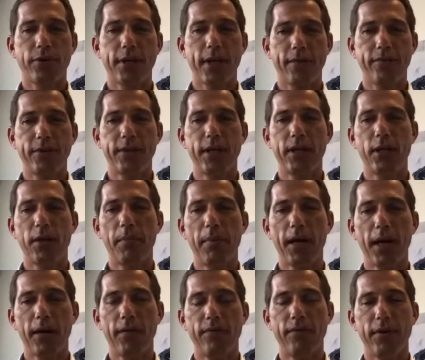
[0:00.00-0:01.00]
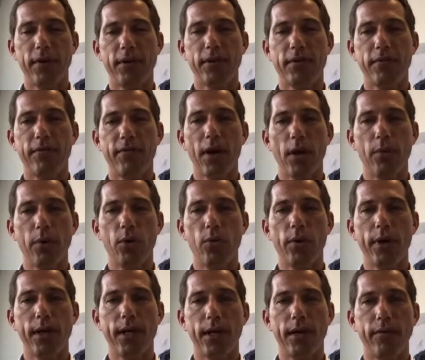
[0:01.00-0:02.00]
have seen the benefits very
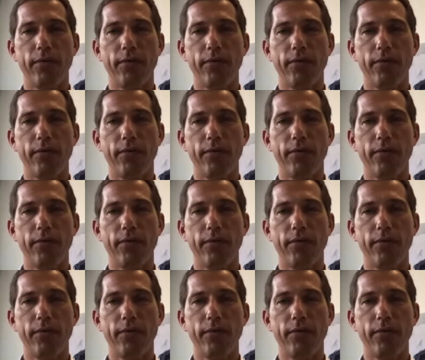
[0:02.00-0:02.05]
quickly.